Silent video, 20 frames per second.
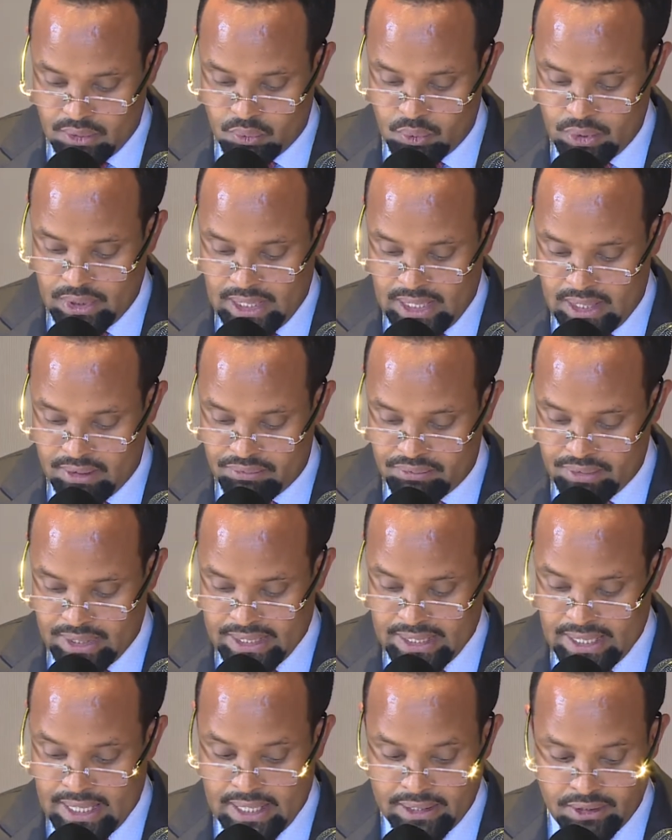will have
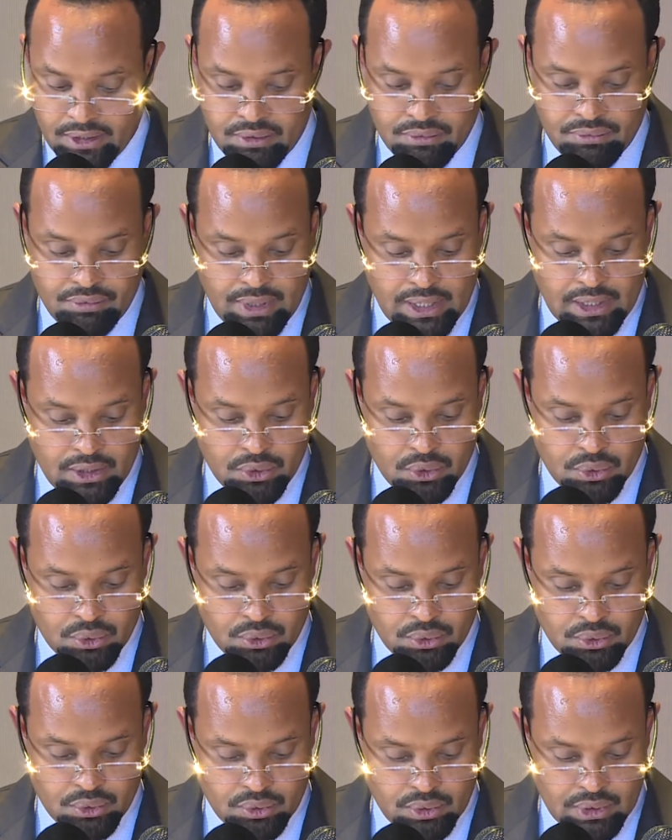an added
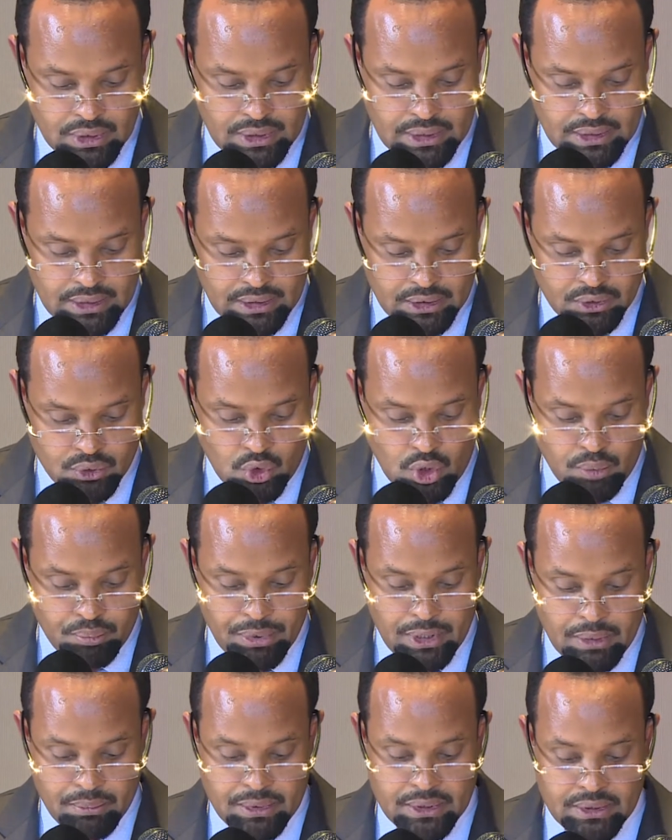value, and it
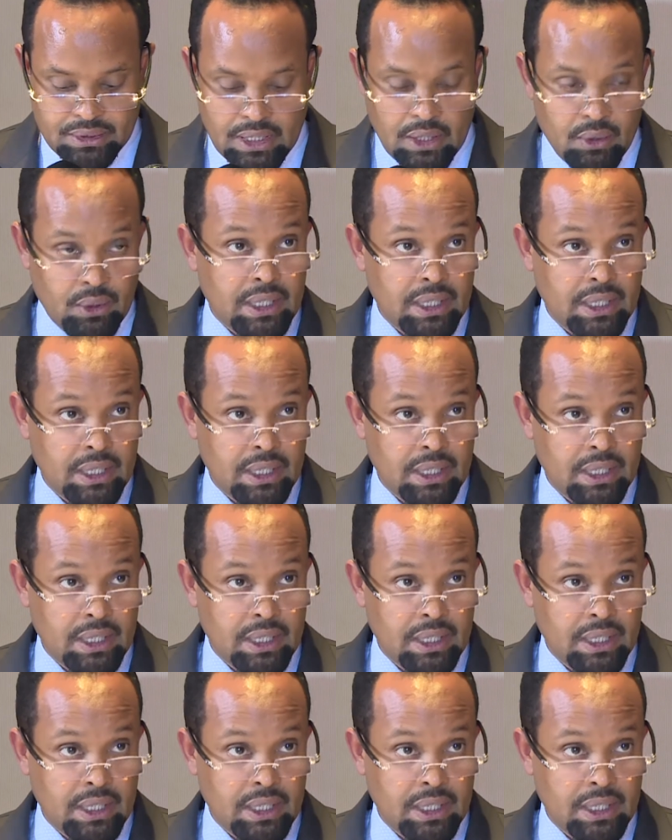complements our